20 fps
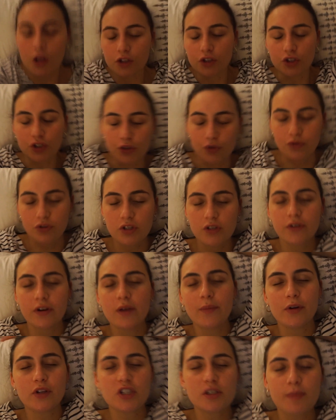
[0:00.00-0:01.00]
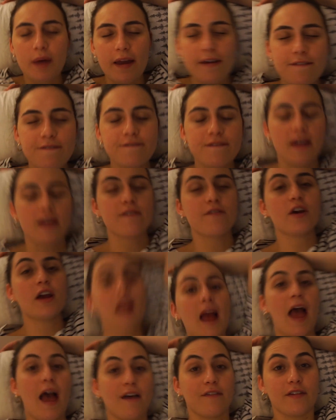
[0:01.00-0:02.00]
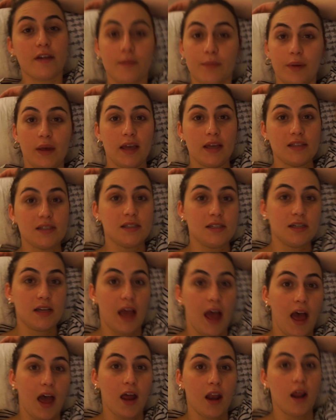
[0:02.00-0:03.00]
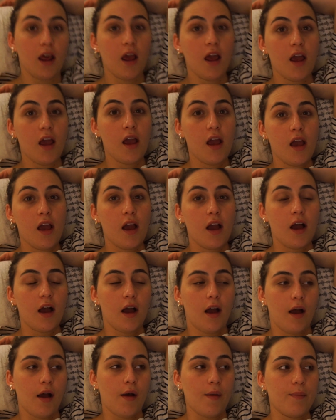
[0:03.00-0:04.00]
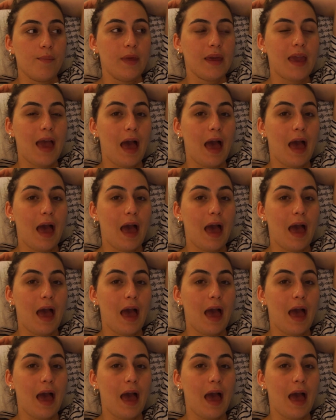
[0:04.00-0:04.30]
Juicery, which is my favorite effing place to get like